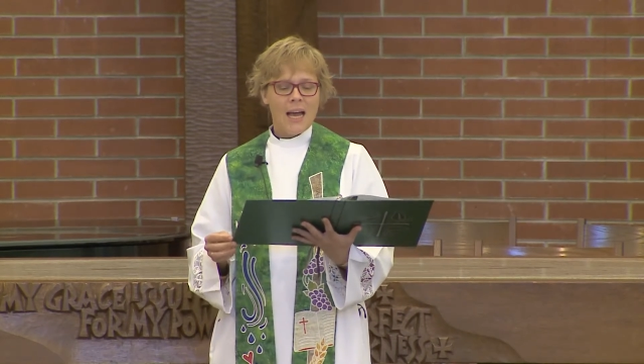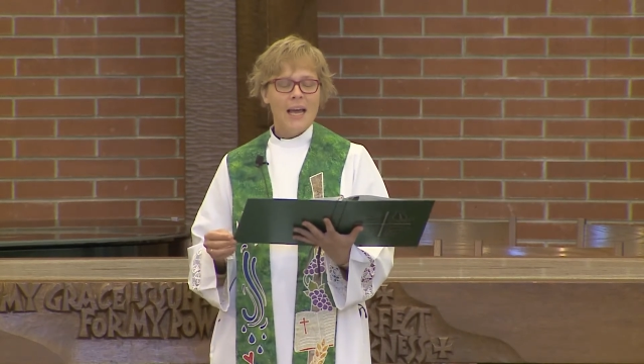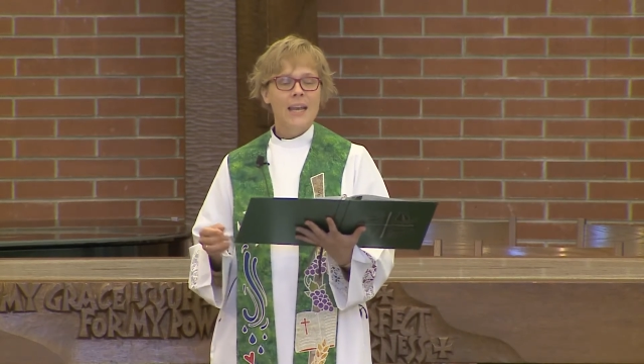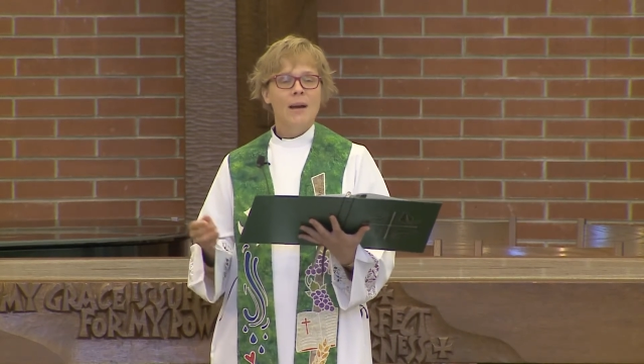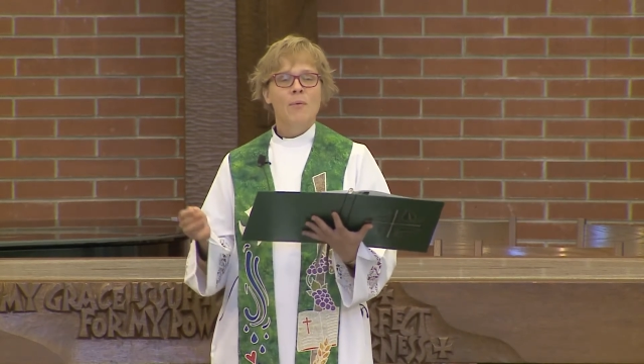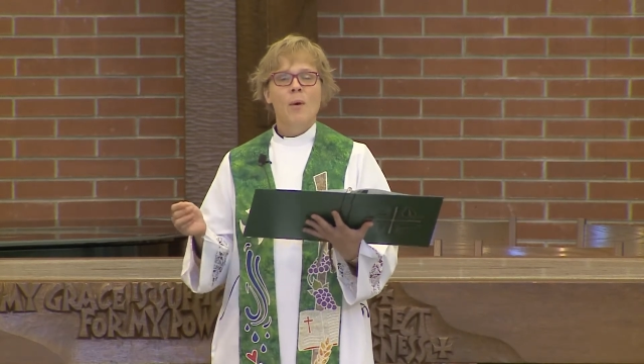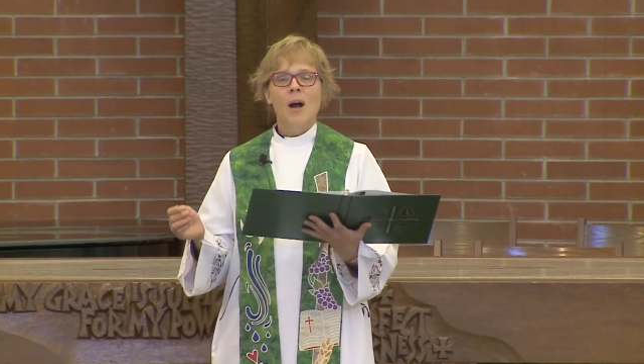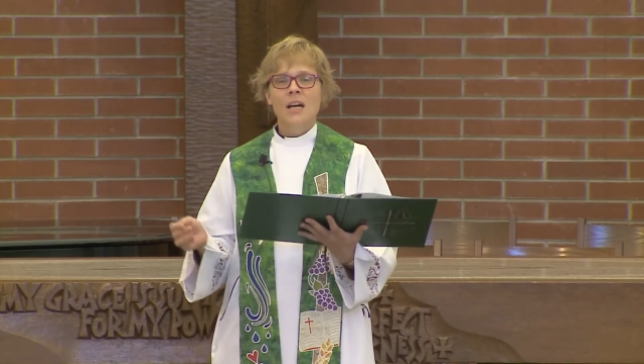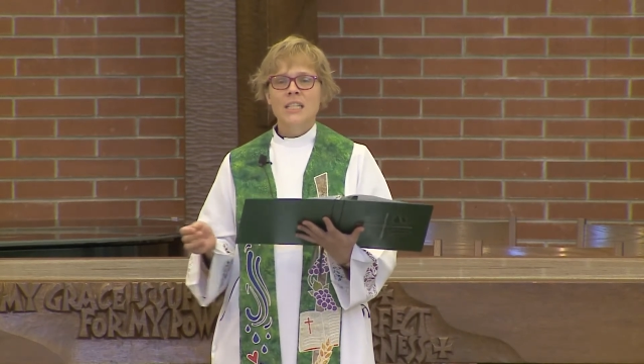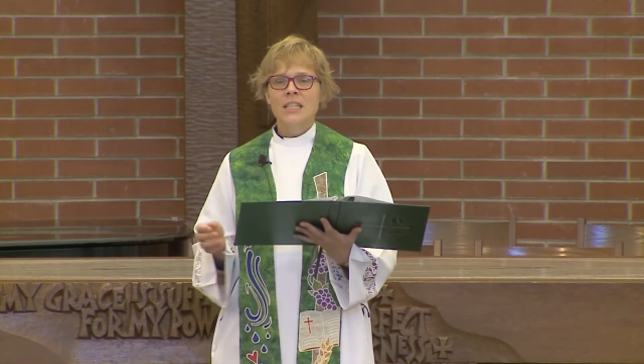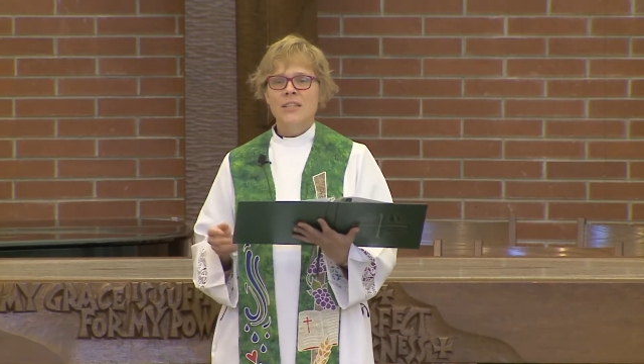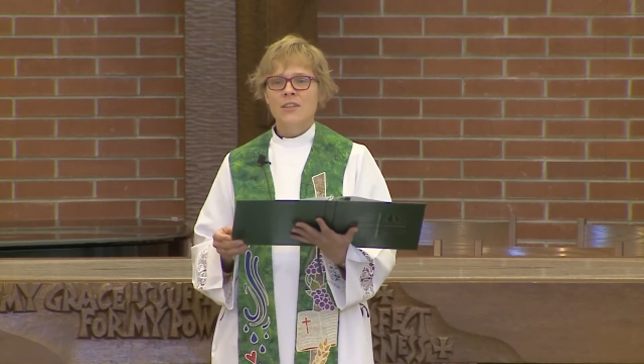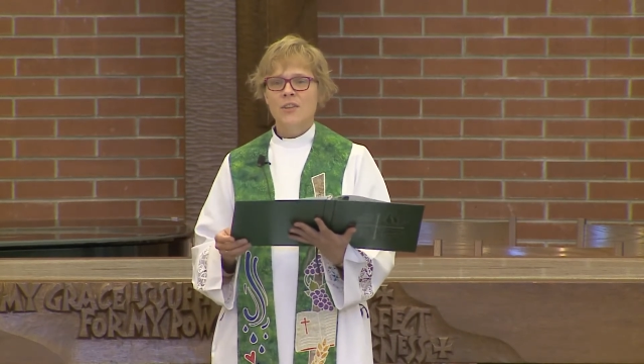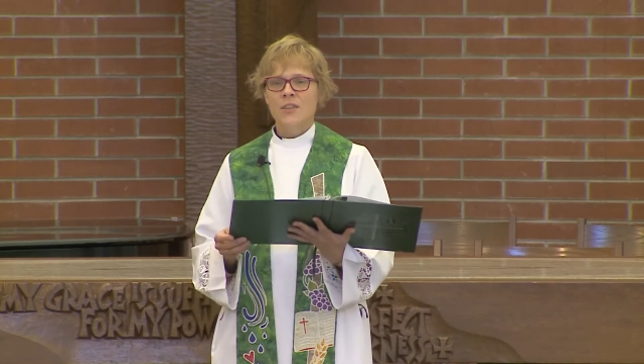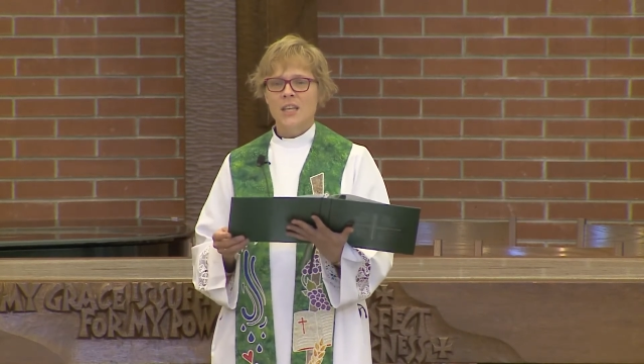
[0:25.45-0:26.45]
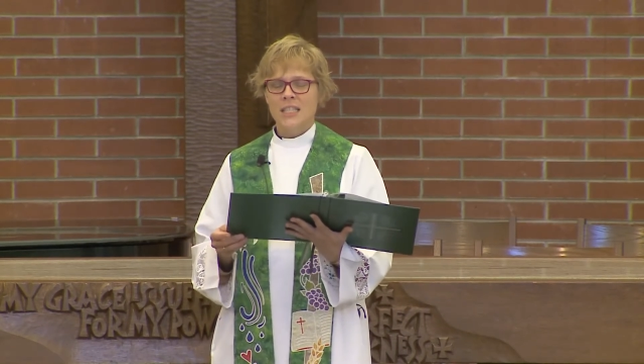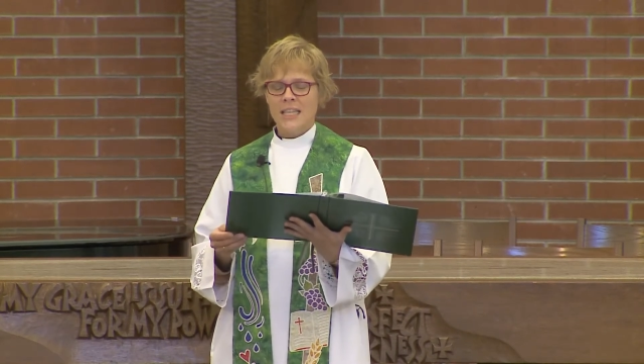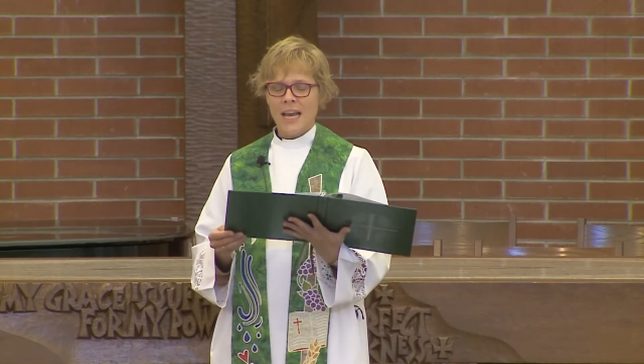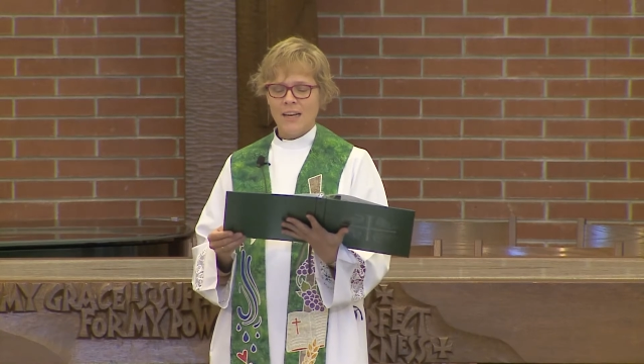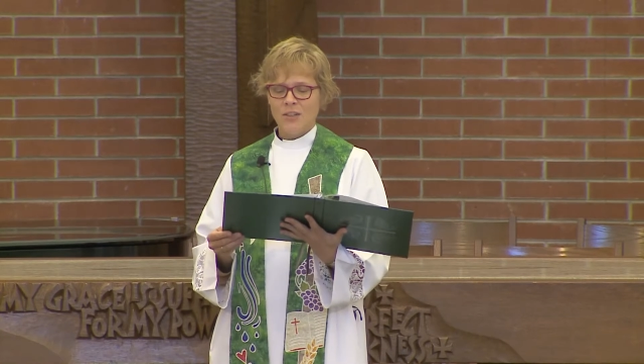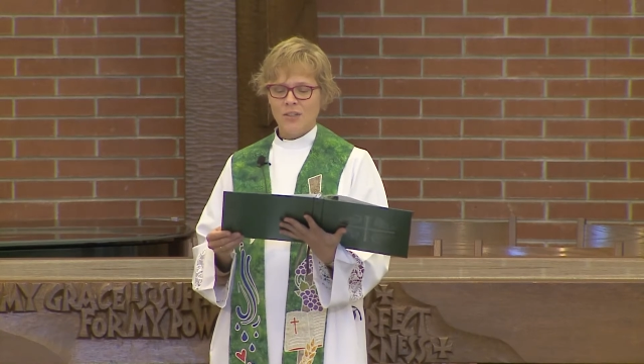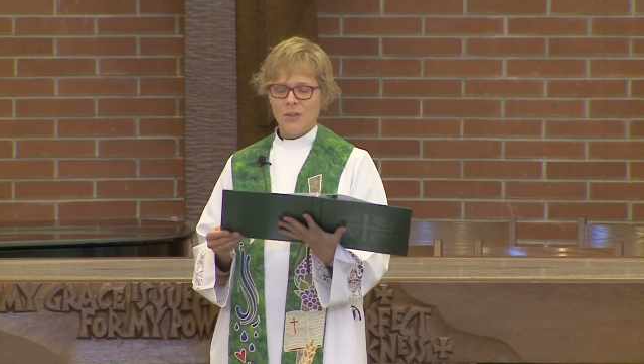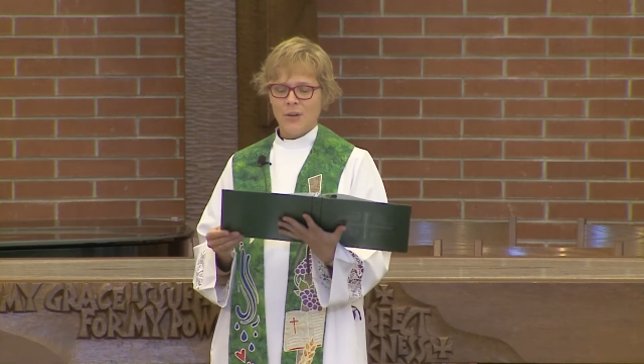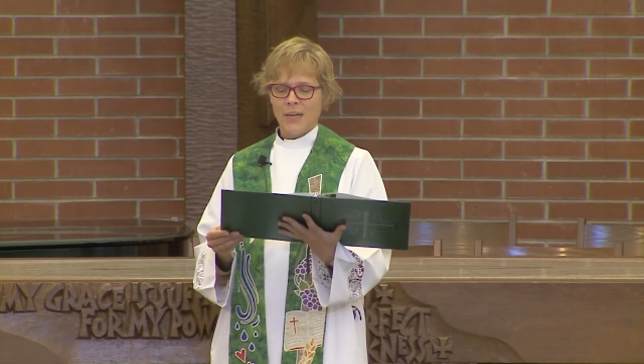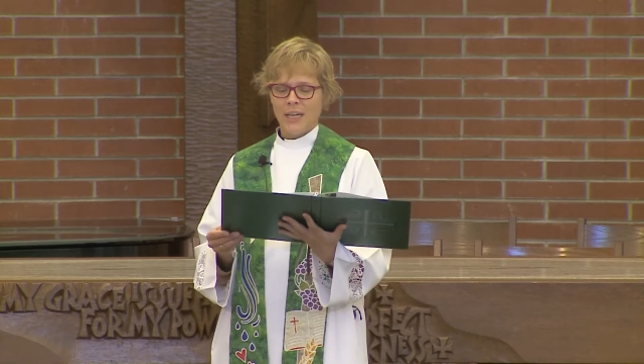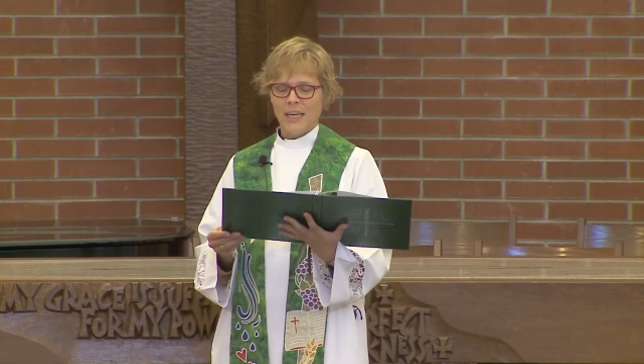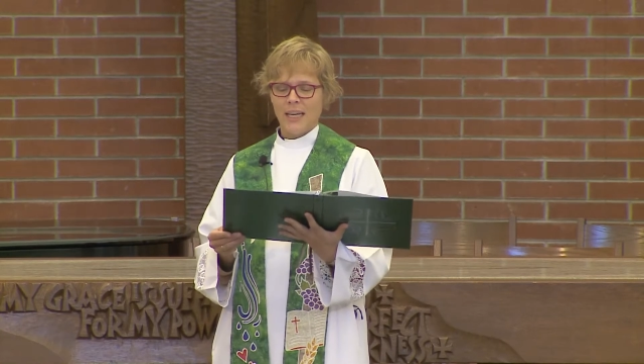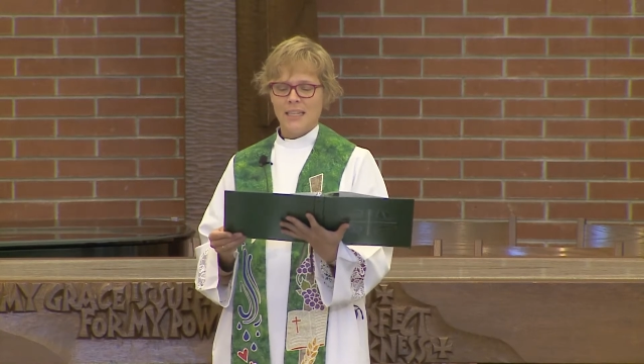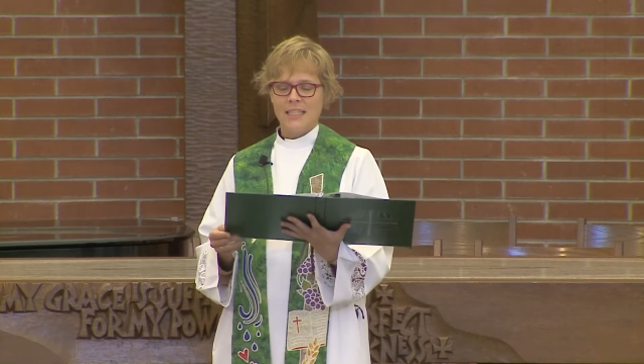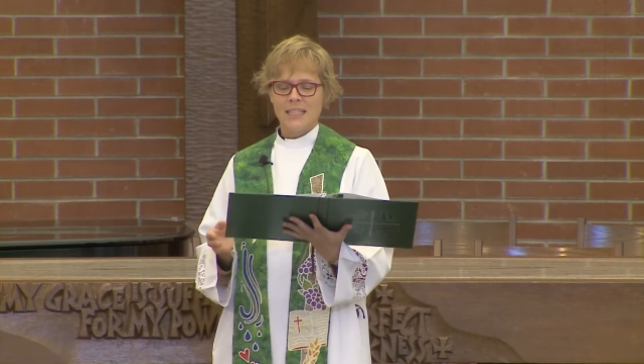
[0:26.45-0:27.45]
and I walked into the
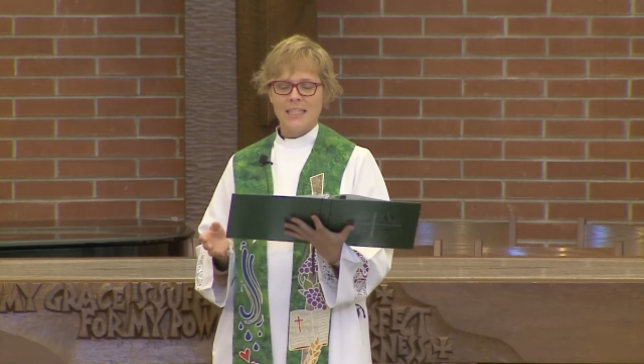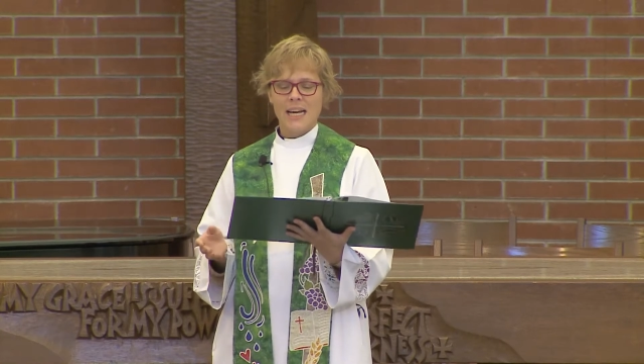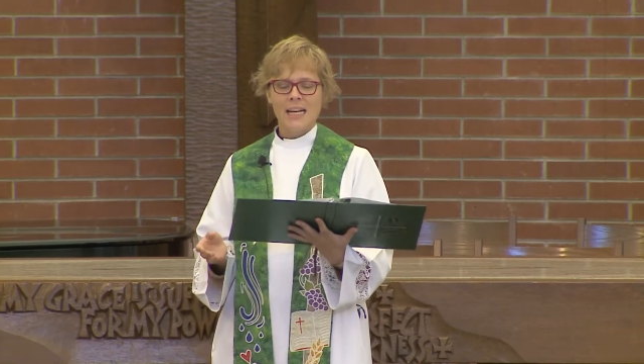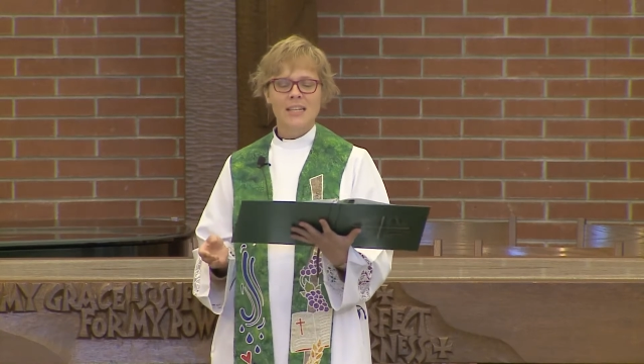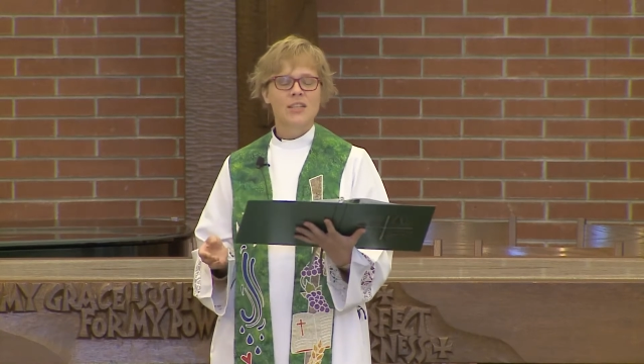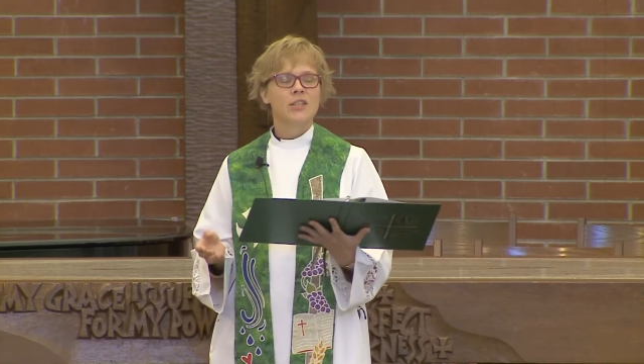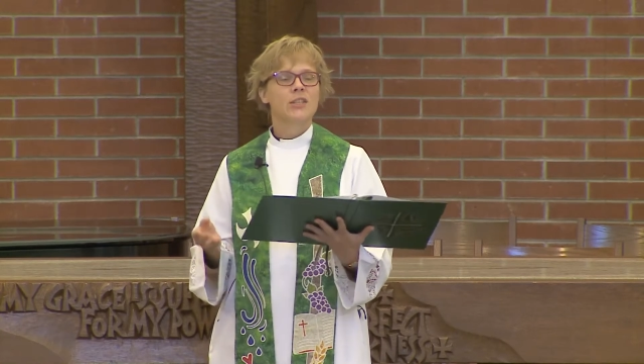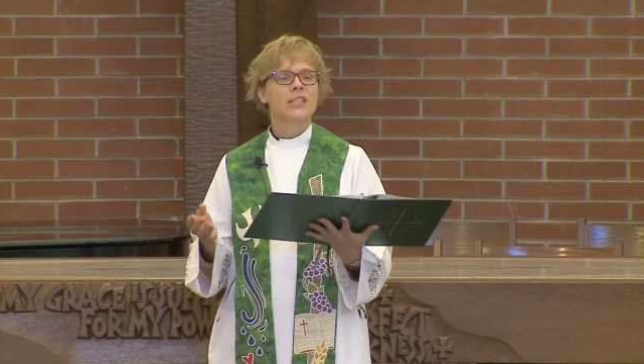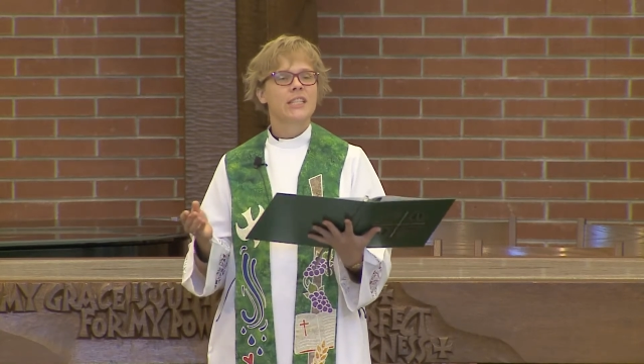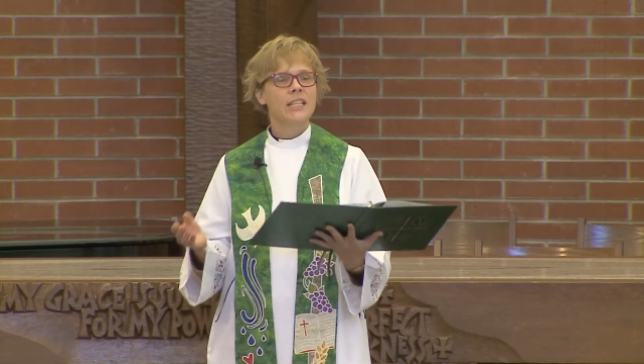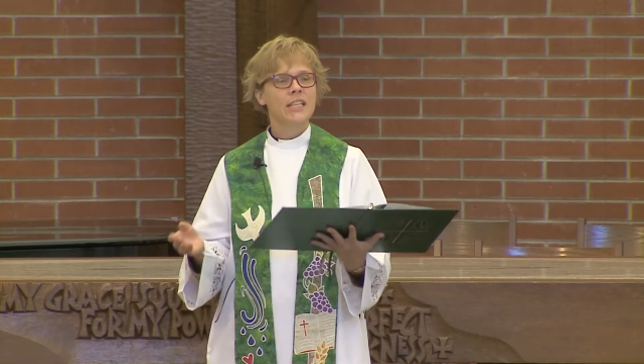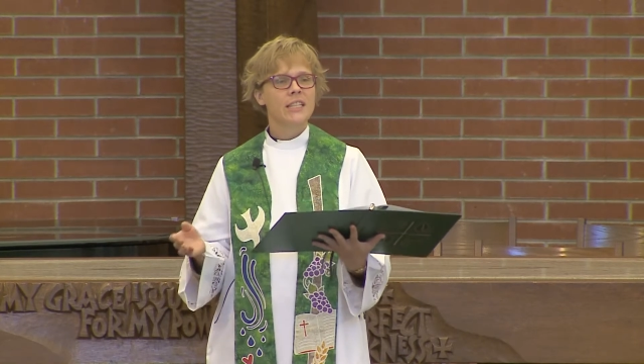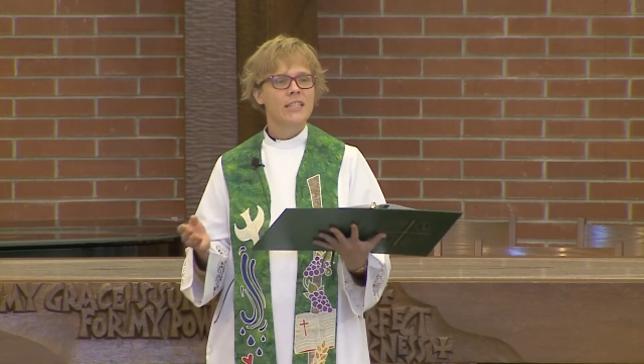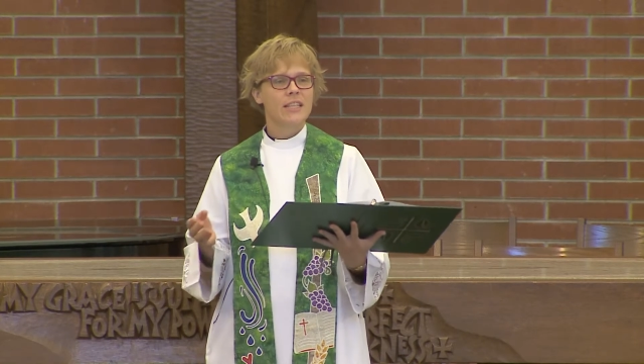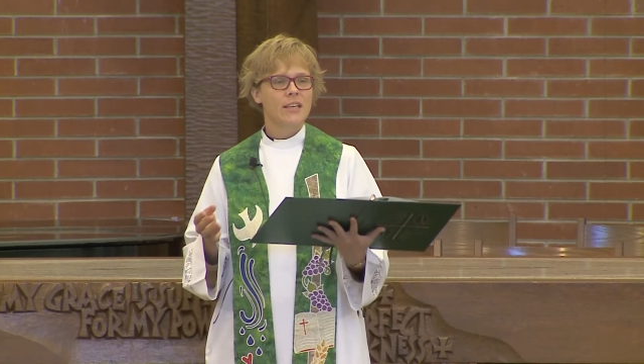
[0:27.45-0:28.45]
sanctuary and decided to sit